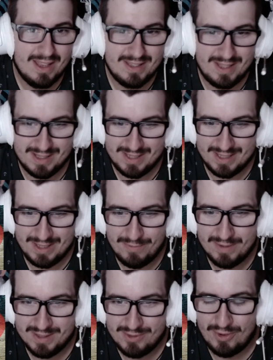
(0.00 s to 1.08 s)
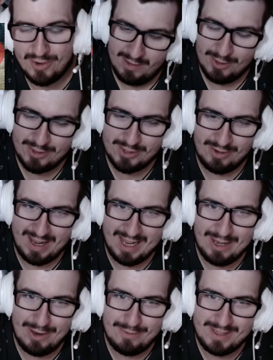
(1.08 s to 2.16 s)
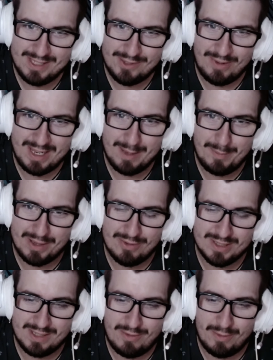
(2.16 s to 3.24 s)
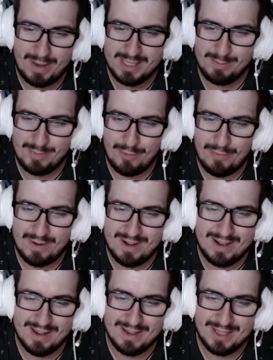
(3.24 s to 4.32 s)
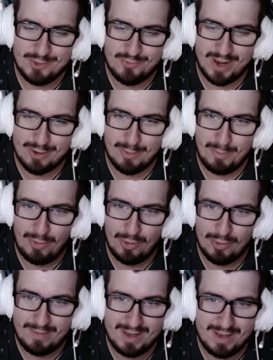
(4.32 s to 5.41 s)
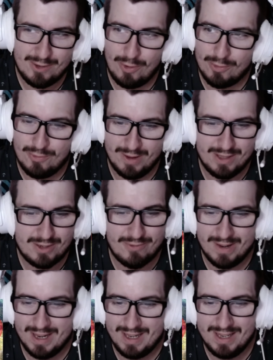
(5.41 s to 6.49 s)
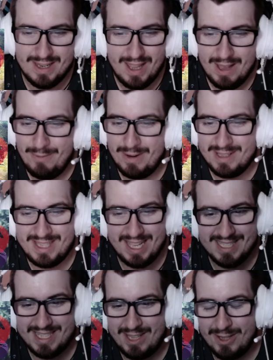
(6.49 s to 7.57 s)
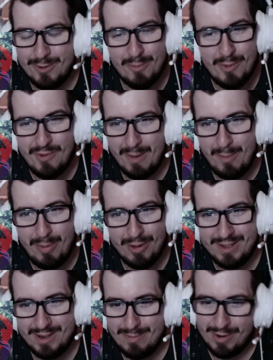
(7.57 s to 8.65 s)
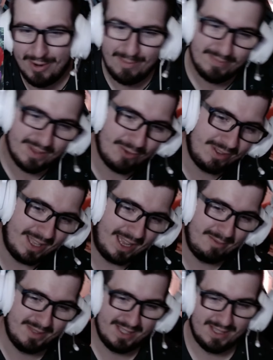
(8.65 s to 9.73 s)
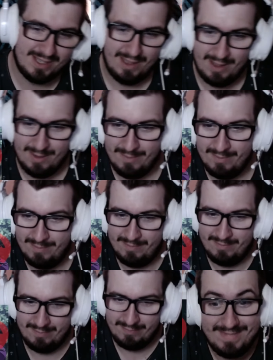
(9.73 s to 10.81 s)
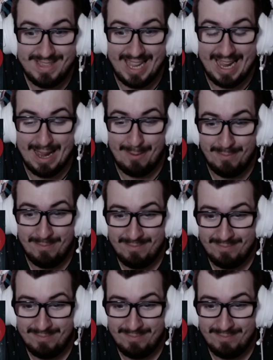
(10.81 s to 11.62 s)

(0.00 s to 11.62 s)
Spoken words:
That's a different story. Also, I love this training because it reminds me of early Dragon Ball when Goku and Krillin were tasked to move a boulder, bro. Good times. Damn.